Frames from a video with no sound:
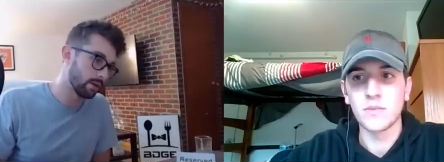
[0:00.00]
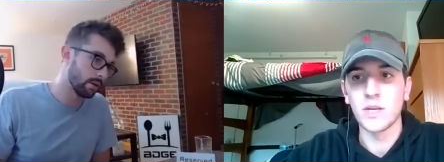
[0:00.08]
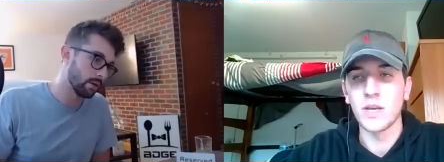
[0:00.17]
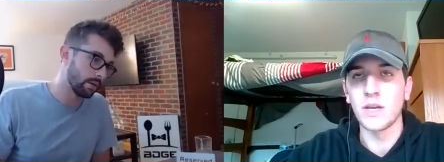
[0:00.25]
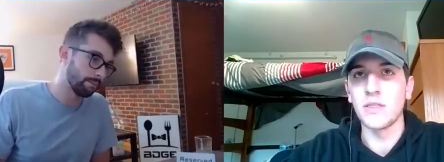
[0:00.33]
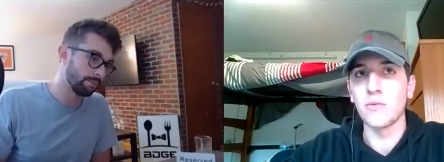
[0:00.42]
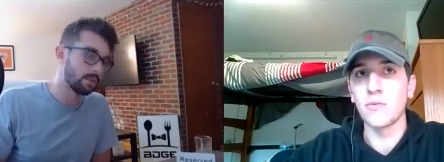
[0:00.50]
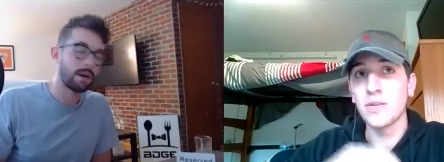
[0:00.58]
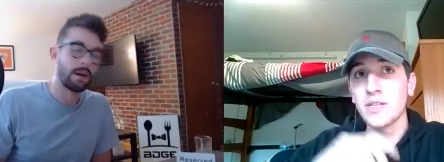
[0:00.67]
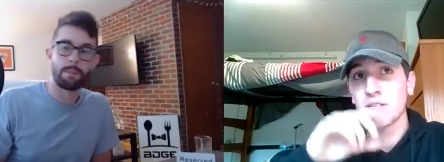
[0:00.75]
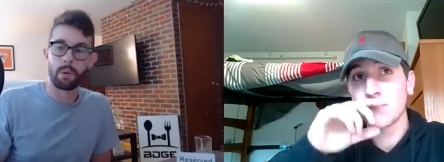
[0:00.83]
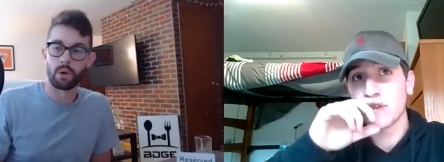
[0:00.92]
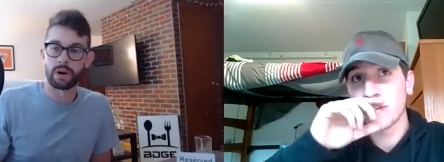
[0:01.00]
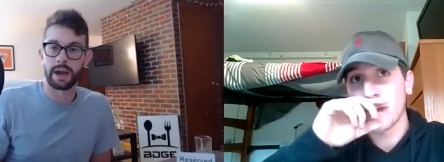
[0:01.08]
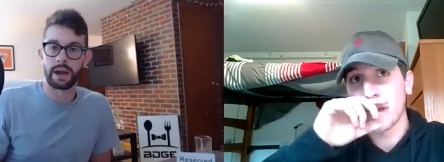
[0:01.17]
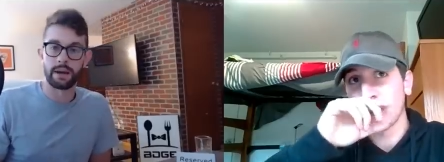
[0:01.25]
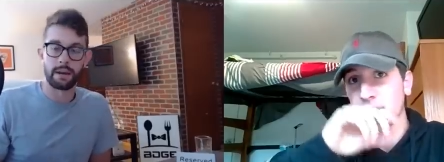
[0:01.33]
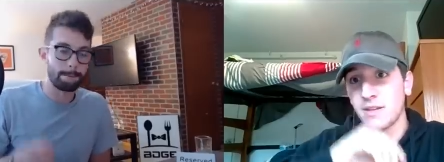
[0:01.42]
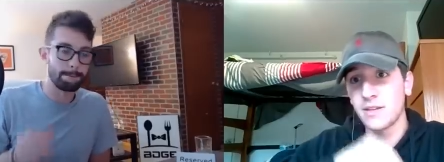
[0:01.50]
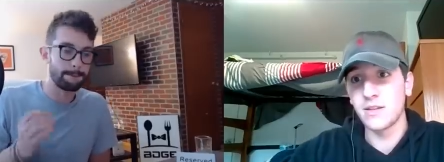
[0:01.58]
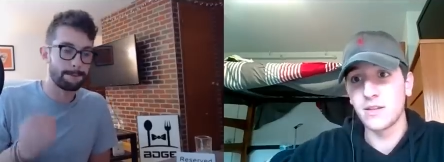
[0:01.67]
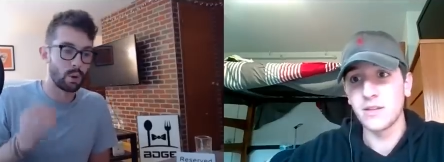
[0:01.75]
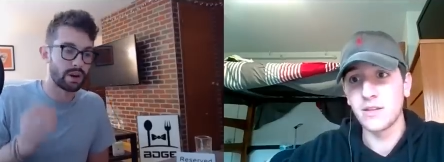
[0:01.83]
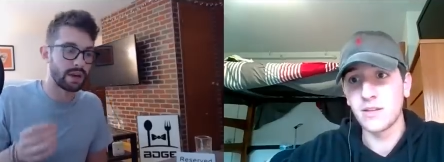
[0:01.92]
Speaker 1: Yeah, and the reason for that,
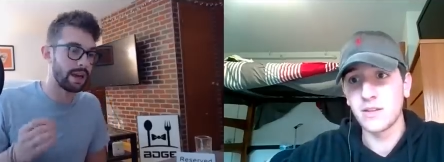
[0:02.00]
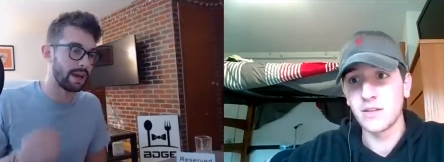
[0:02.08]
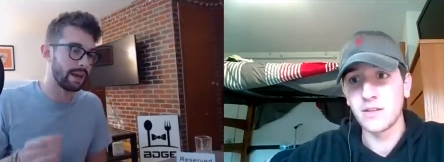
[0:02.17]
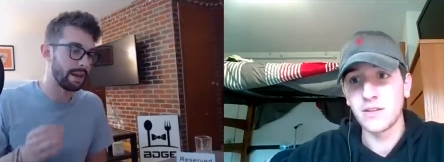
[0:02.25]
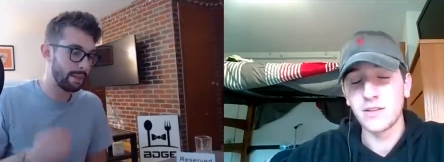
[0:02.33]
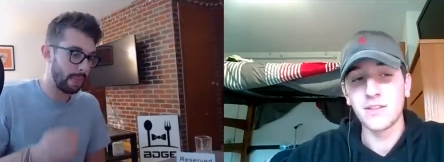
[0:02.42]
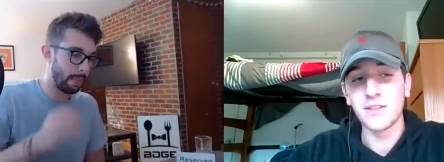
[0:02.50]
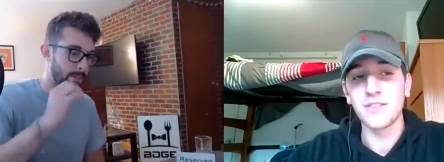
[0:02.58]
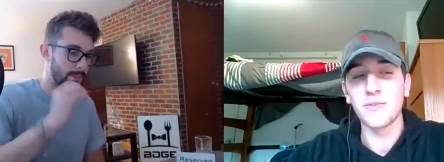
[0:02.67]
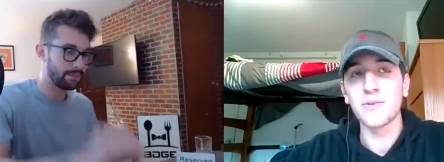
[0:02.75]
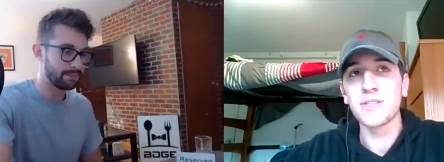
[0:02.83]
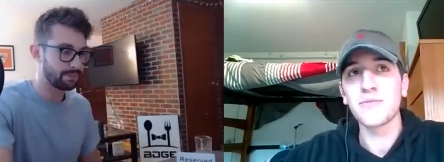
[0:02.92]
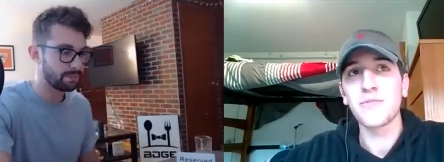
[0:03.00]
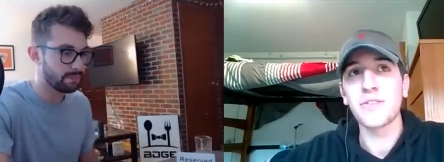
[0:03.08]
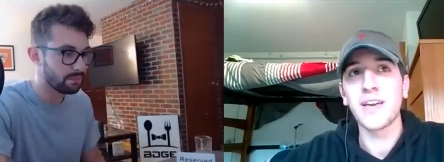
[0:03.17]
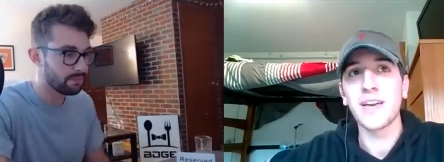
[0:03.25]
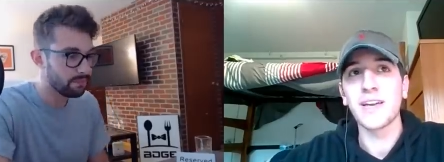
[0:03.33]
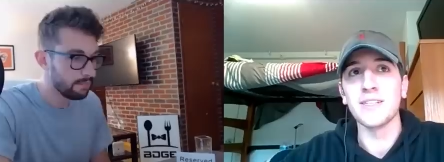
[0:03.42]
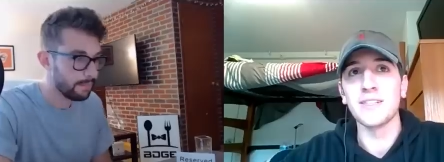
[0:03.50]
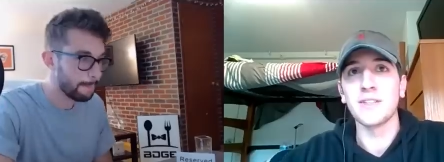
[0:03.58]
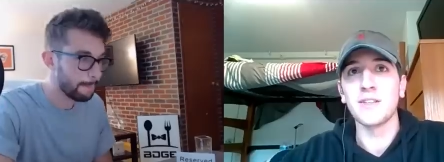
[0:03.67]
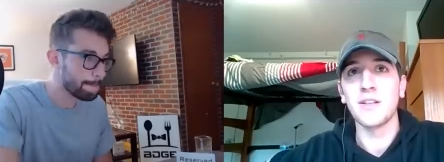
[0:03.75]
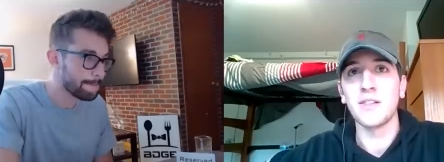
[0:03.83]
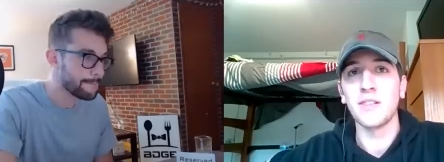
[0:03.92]
okay, the reason for that
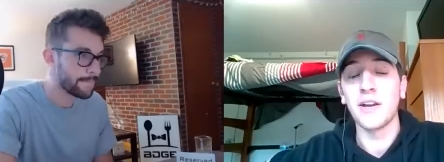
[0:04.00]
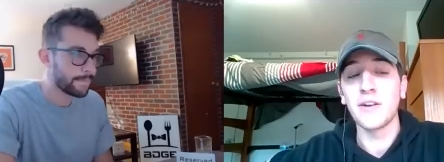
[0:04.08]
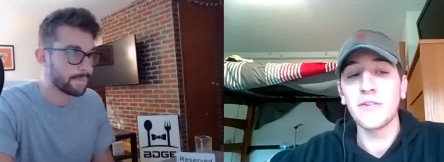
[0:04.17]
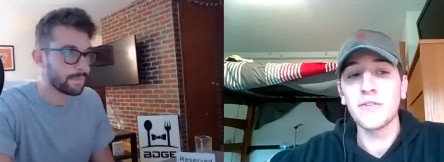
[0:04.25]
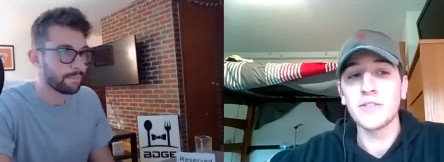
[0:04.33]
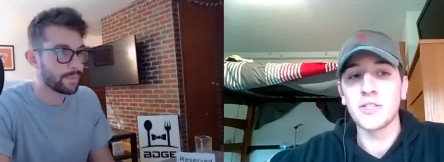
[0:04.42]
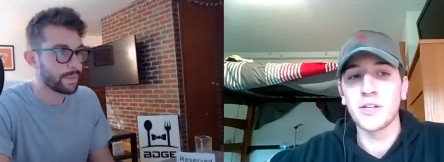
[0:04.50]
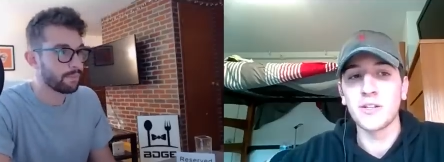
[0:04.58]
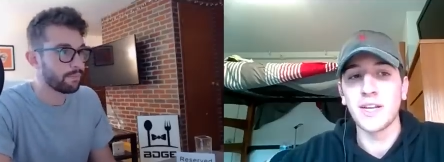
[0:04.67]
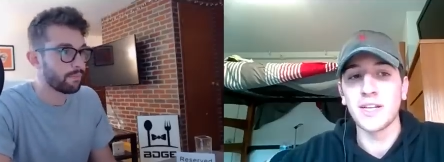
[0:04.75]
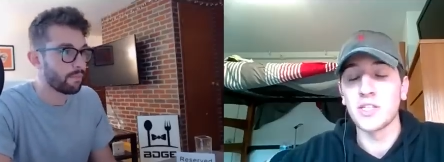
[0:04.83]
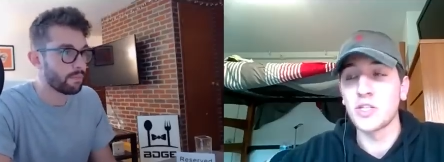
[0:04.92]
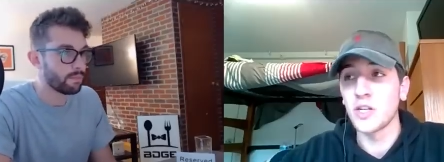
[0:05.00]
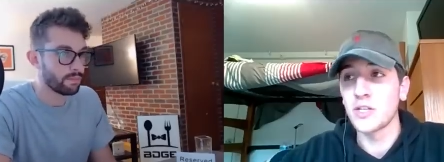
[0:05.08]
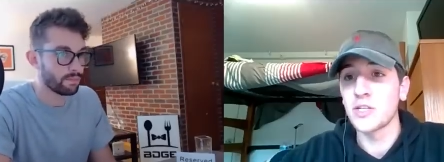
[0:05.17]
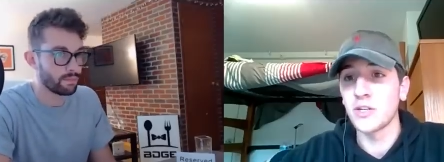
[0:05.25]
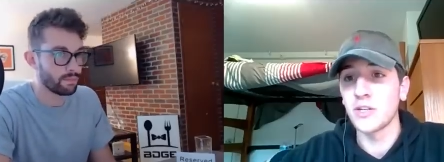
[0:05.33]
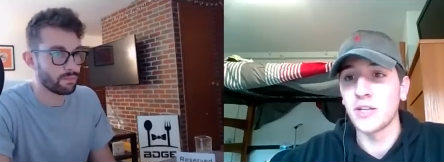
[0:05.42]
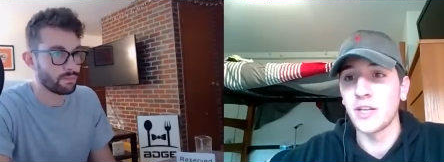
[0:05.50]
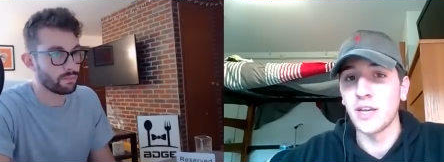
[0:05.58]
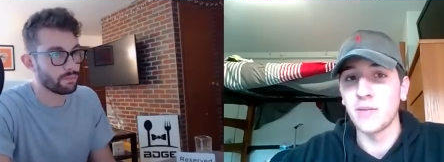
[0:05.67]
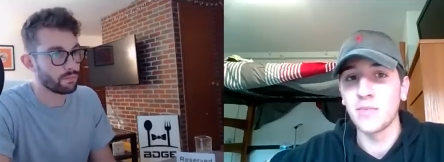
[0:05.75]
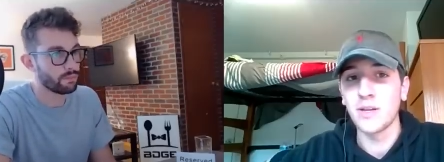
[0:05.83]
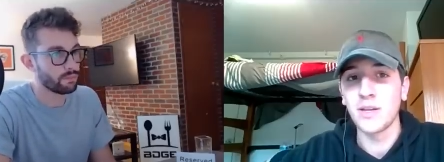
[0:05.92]
is Larry Fitzgerald had such a good
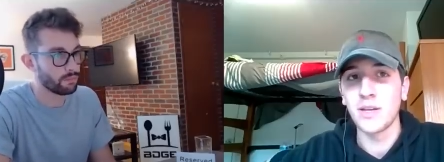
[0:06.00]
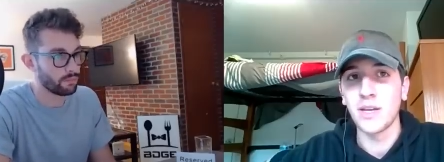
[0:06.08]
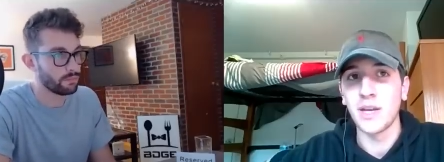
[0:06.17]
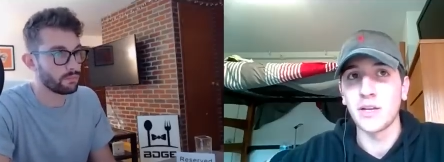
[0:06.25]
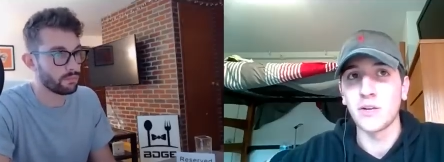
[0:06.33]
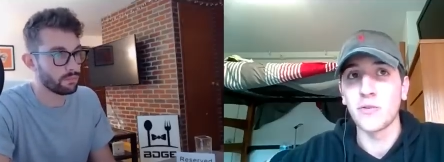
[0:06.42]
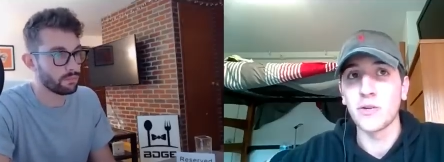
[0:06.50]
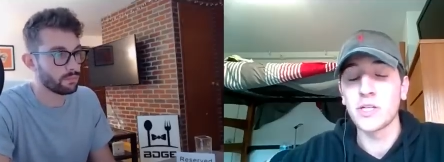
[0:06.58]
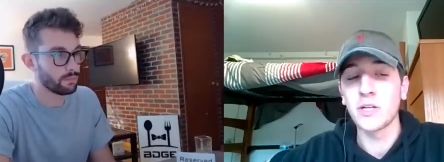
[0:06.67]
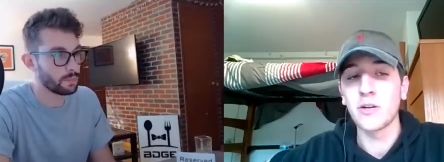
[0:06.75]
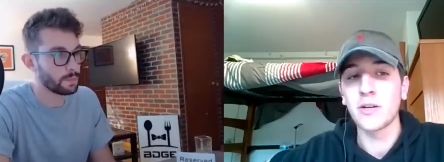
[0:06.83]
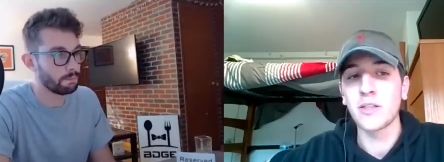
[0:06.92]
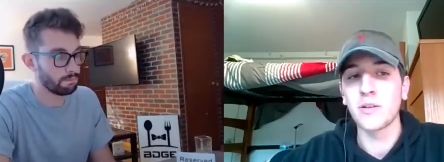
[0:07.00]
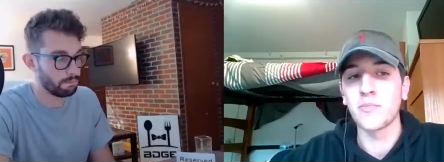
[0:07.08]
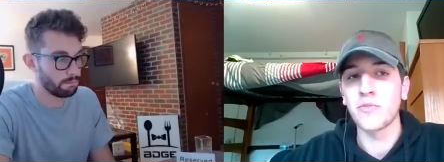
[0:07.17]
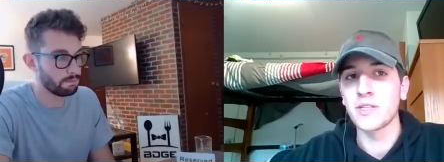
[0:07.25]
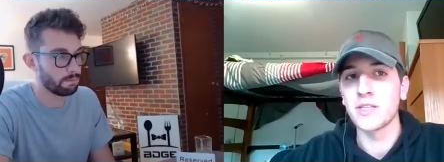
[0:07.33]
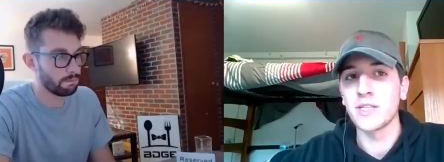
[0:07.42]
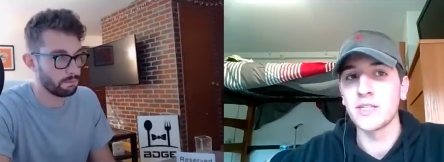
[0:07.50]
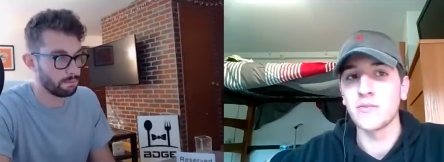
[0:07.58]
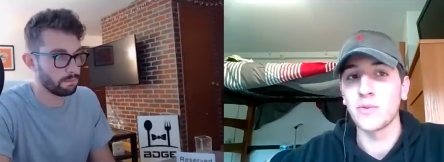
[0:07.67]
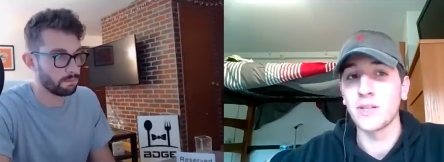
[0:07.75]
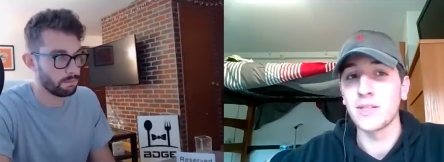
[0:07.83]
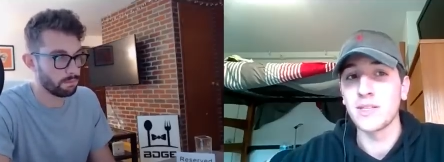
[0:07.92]
game, and Christian Kirk in the
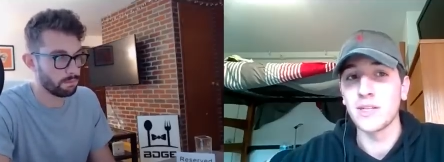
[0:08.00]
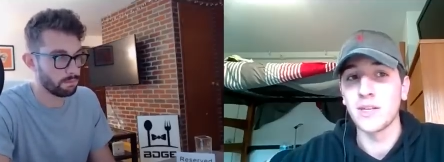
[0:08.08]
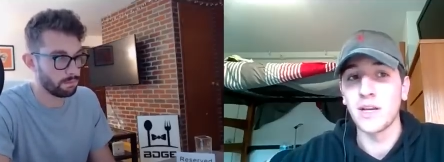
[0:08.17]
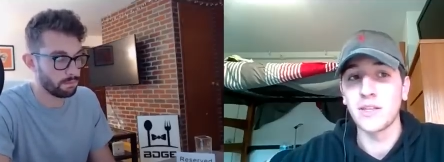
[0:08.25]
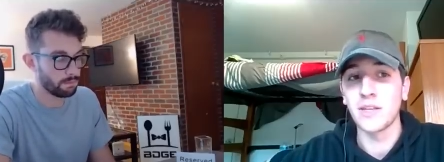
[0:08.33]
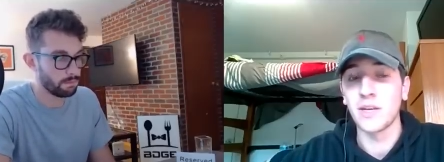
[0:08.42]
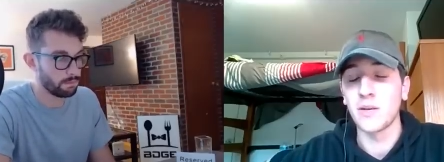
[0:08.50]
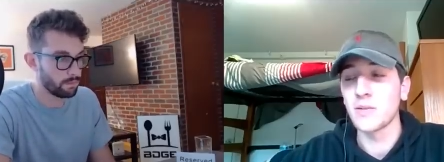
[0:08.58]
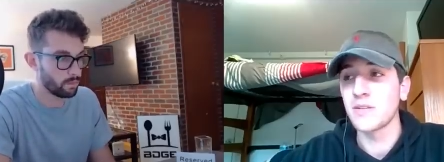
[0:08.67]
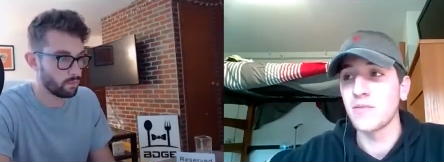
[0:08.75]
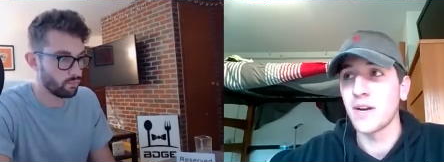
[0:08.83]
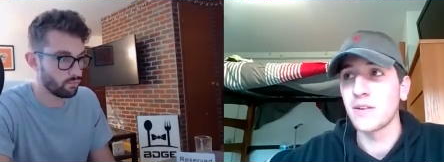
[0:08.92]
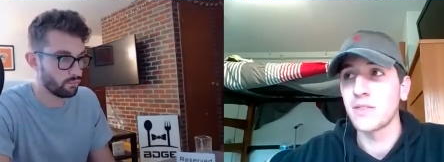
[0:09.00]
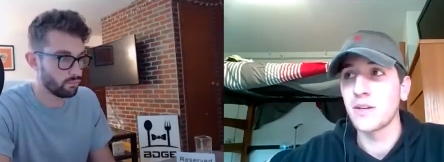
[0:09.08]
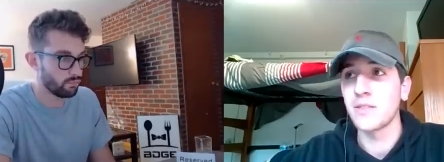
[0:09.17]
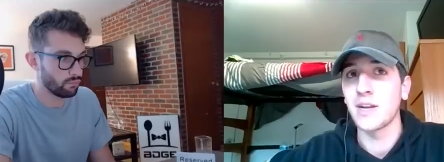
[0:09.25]
preseason really did nothing, and he wasn't even out there.